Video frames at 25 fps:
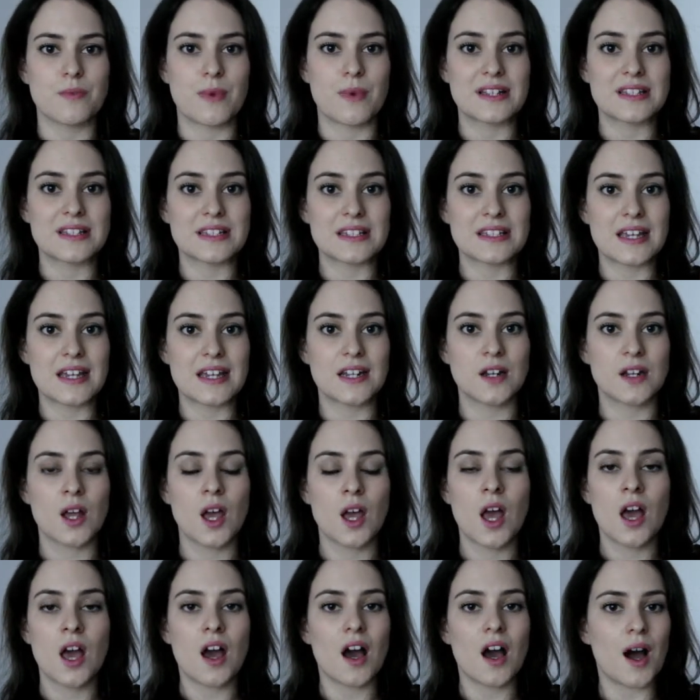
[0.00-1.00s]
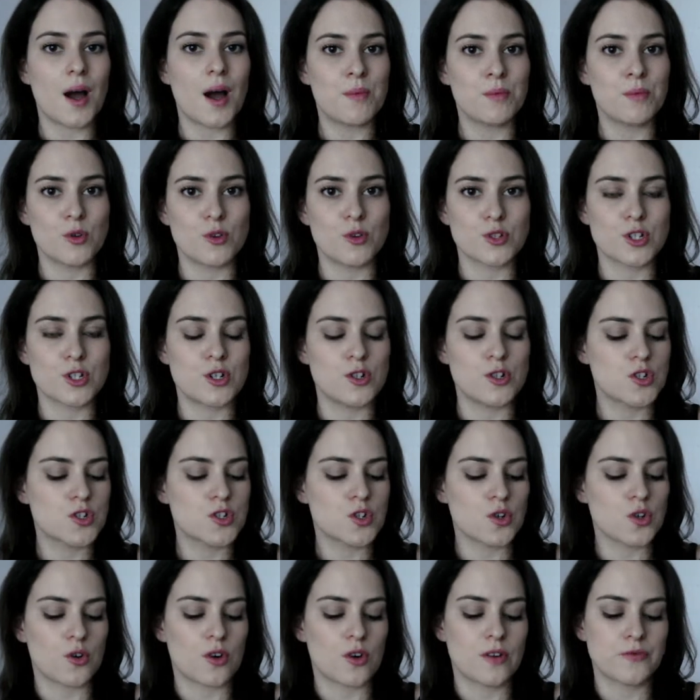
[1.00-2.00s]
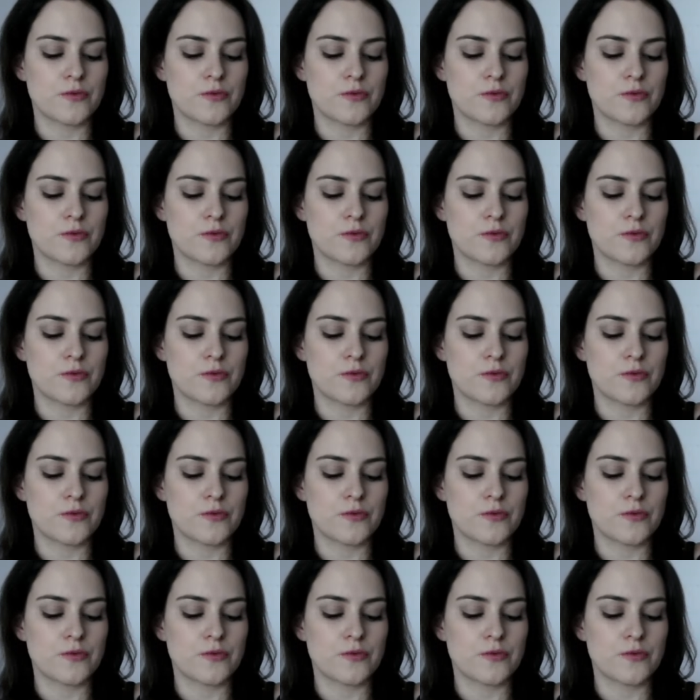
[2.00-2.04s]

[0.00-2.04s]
my skin, I'm not too sure.